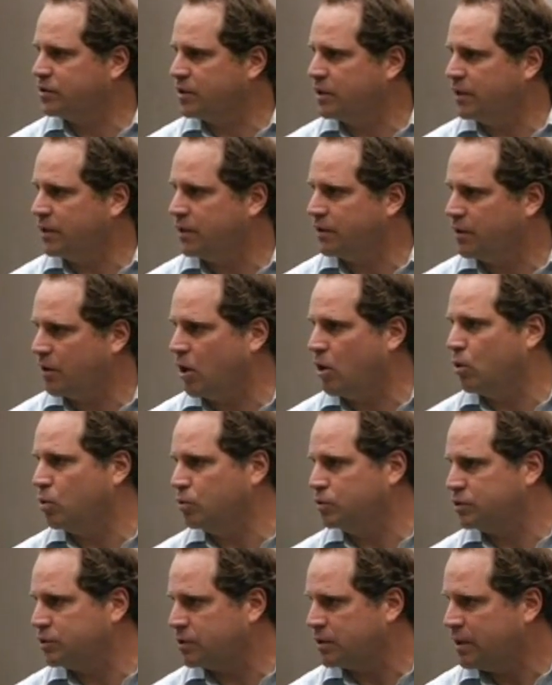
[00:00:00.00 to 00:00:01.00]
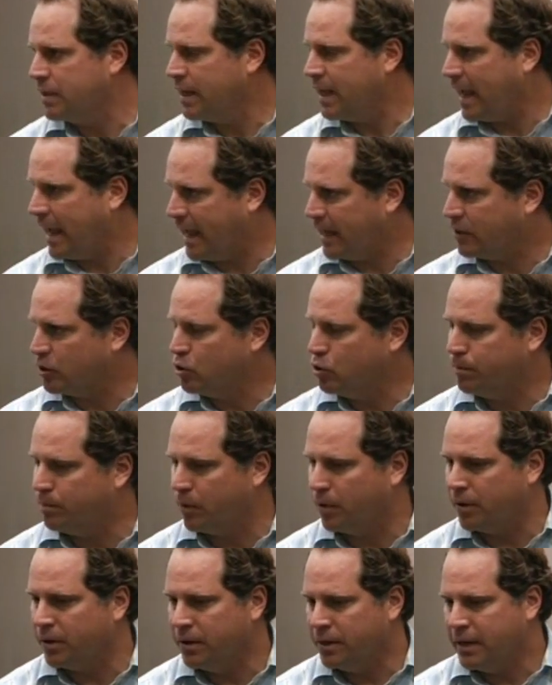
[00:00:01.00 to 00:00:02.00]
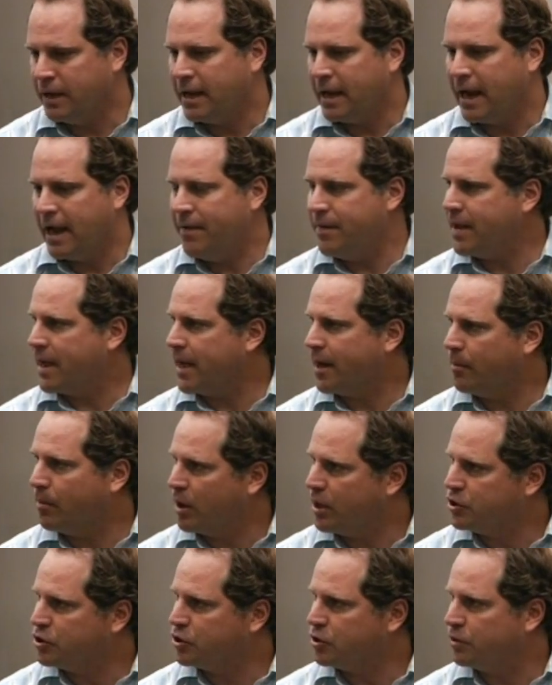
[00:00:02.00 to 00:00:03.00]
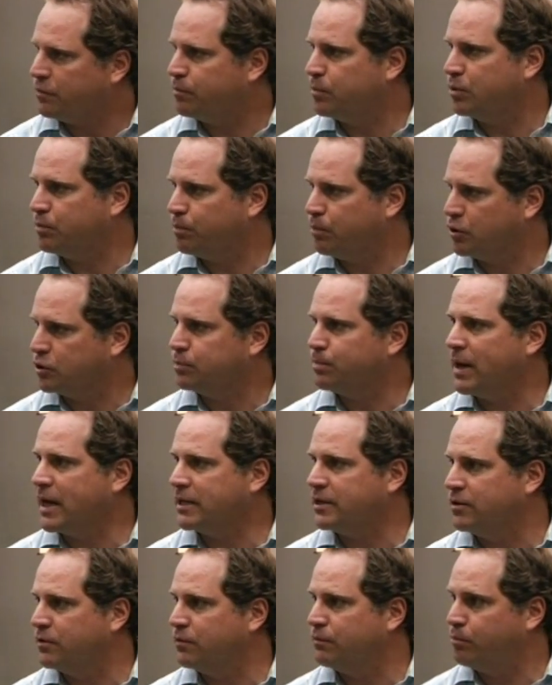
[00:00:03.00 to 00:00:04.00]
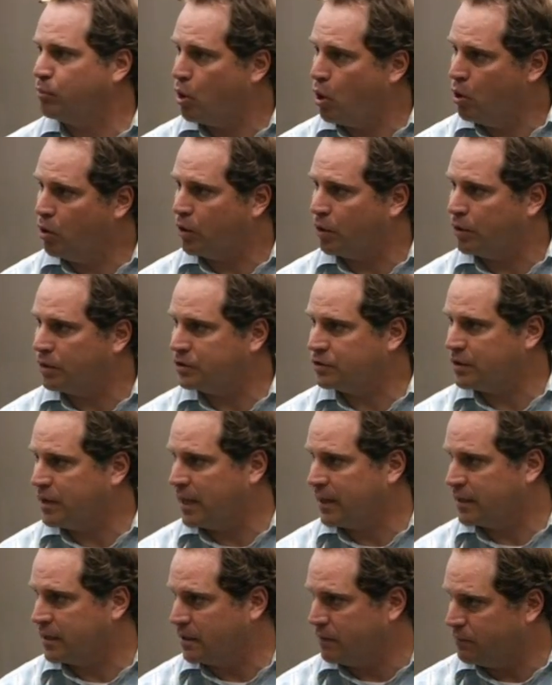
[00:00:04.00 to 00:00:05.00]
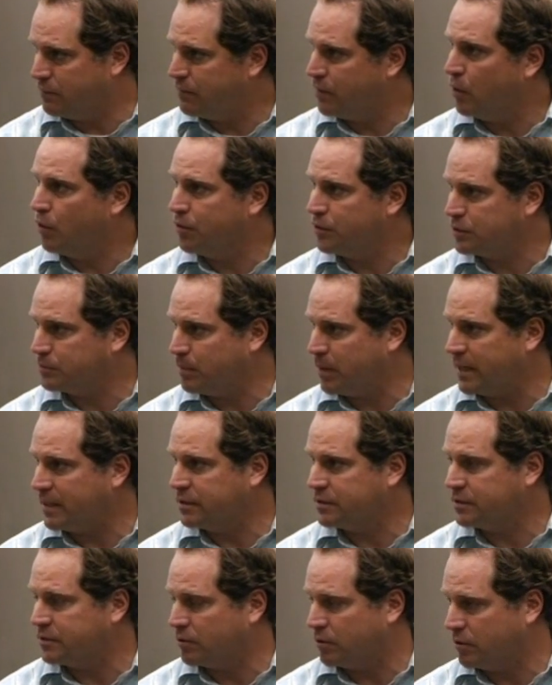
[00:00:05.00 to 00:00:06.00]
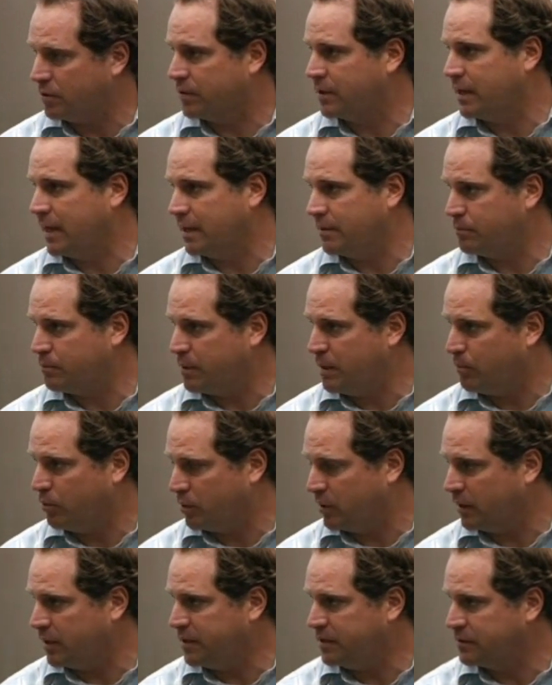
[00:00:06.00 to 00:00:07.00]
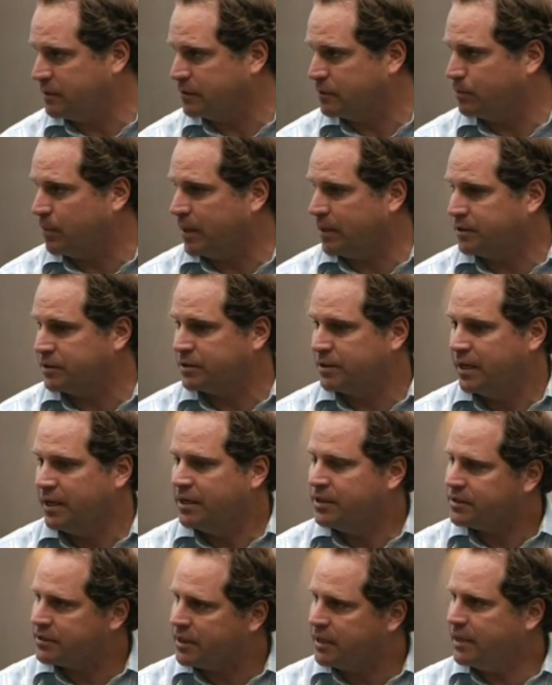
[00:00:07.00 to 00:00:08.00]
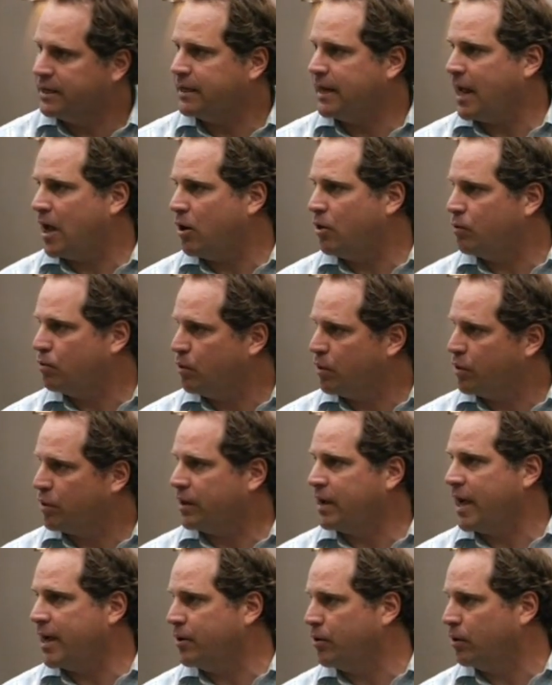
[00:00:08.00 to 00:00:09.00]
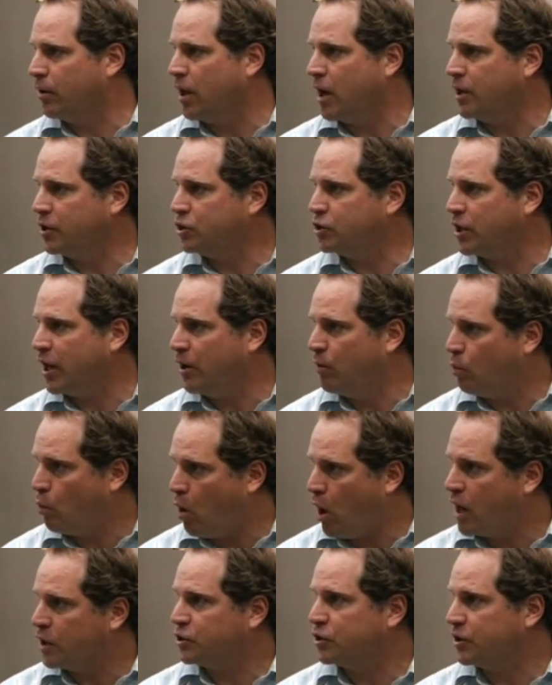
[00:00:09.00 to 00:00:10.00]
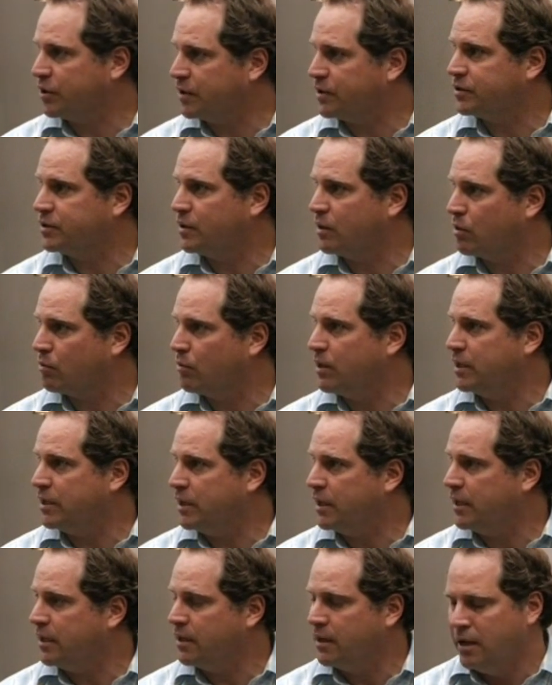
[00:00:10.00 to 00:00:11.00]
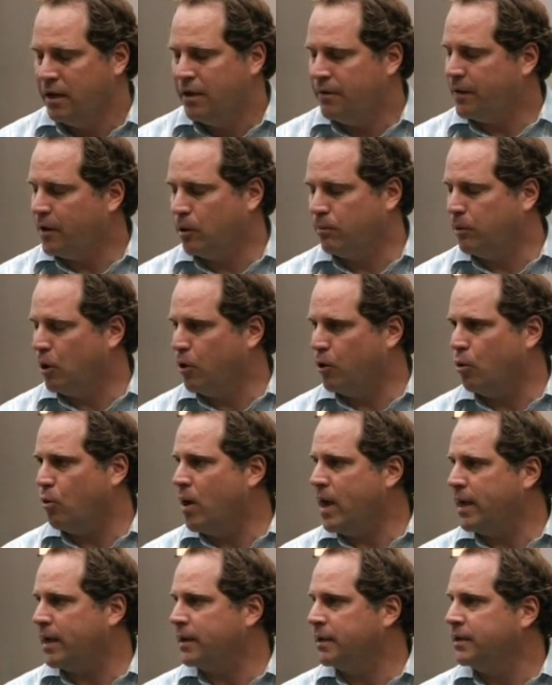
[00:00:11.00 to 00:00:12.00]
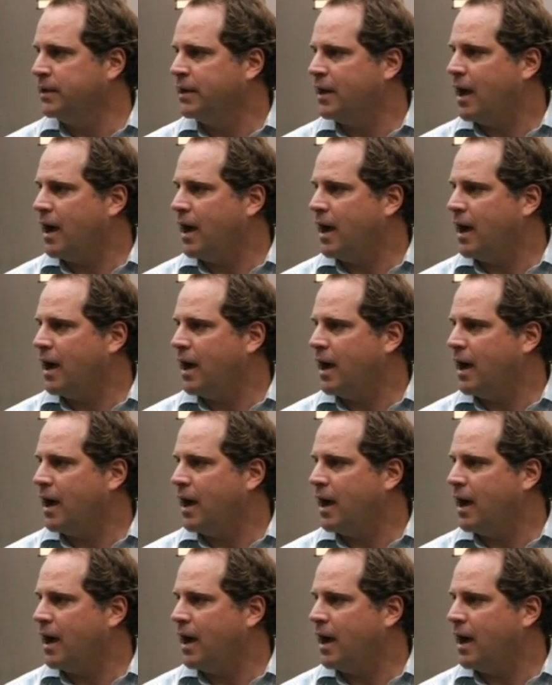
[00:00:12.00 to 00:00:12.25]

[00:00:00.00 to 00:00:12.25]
was the host, and Cooper, and they had a bunch of prospective brokers that can fill the space or get people to lease the space, sitting down with the catered lunch and watching this in 3D. They were blown away.